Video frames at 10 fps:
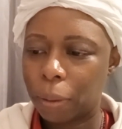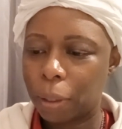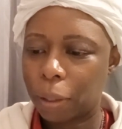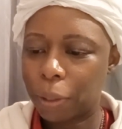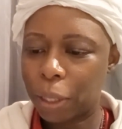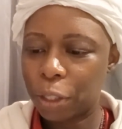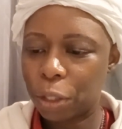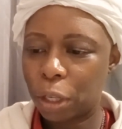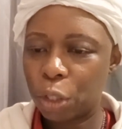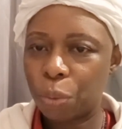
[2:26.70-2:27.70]
I'll
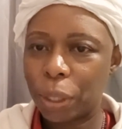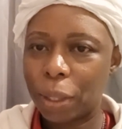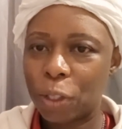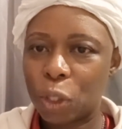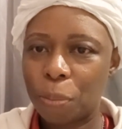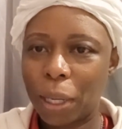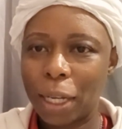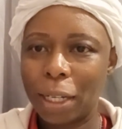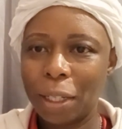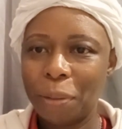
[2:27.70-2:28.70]
start with the
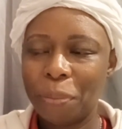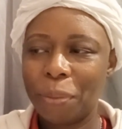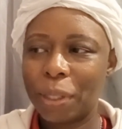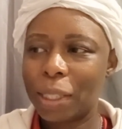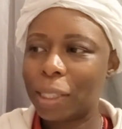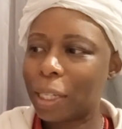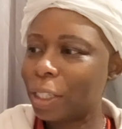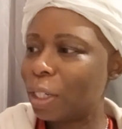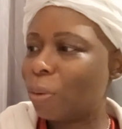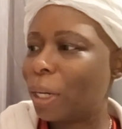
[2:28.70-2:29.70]
spider. This is
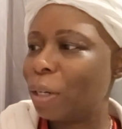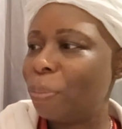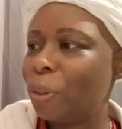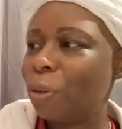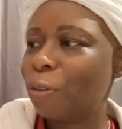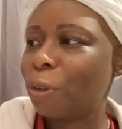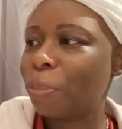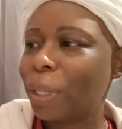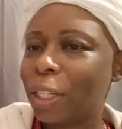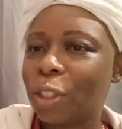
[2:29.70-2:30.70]
actually quite a beautiful
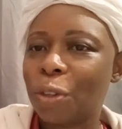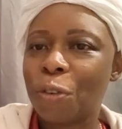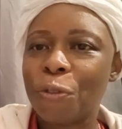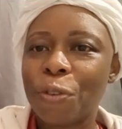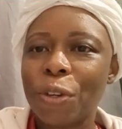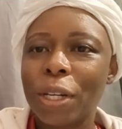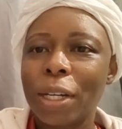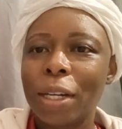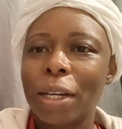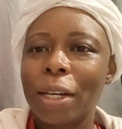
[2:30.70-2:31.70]
picture of
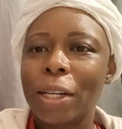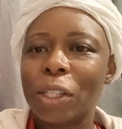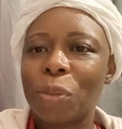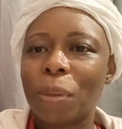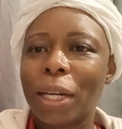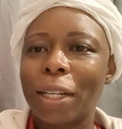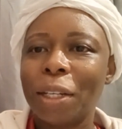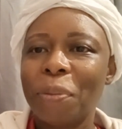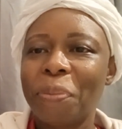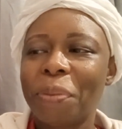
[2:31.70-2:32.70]
a spider.
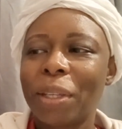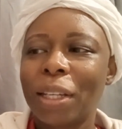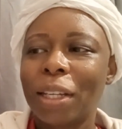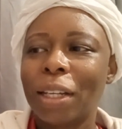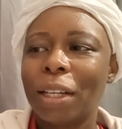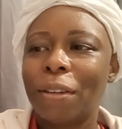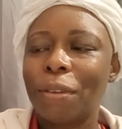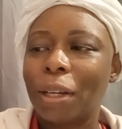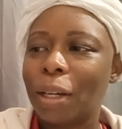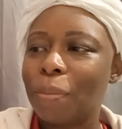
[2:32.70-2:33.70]

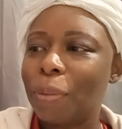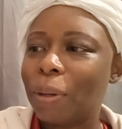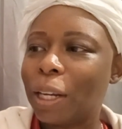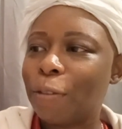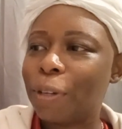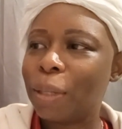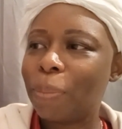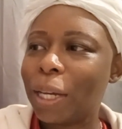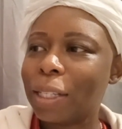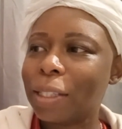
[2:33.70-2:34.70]
Um, lovely
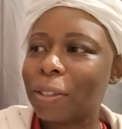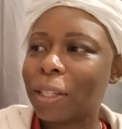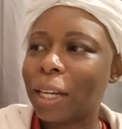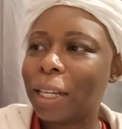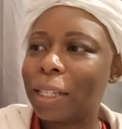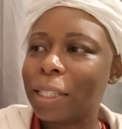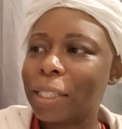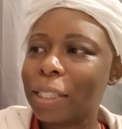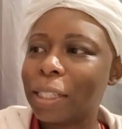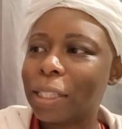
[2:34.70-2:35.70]
pastel
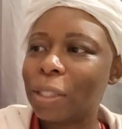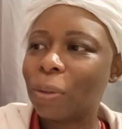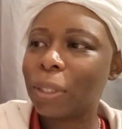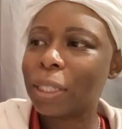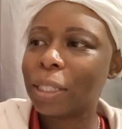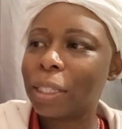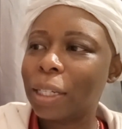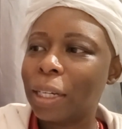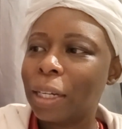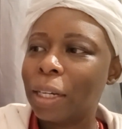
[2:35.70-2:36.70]
colors. It's not
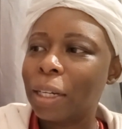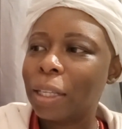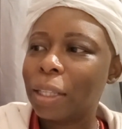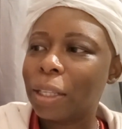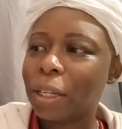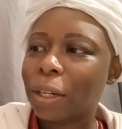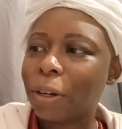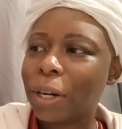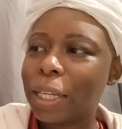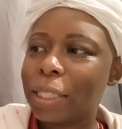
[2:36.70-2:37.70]
the
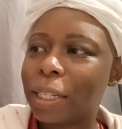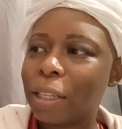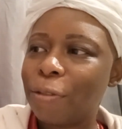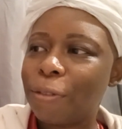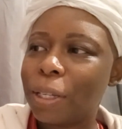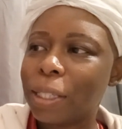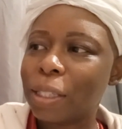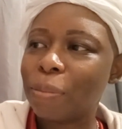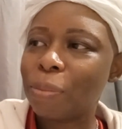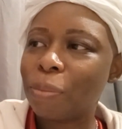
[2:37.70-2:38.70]
crazily
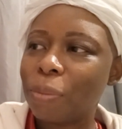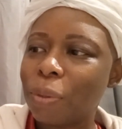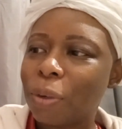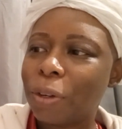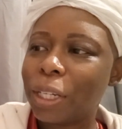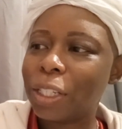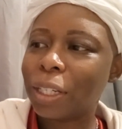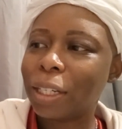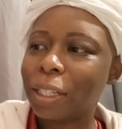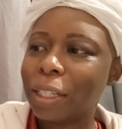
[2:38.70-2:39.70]
fearsome
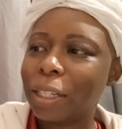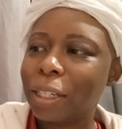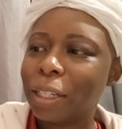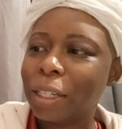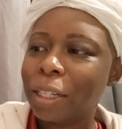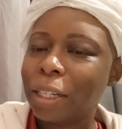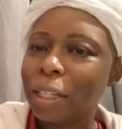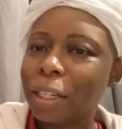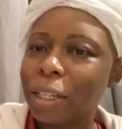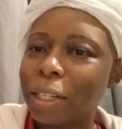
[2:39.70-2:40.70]
creature,
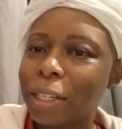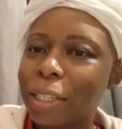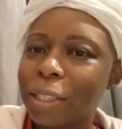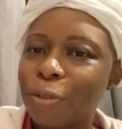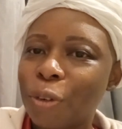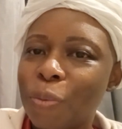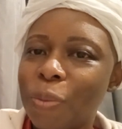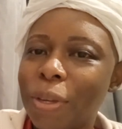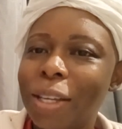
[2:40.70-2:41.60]
at least from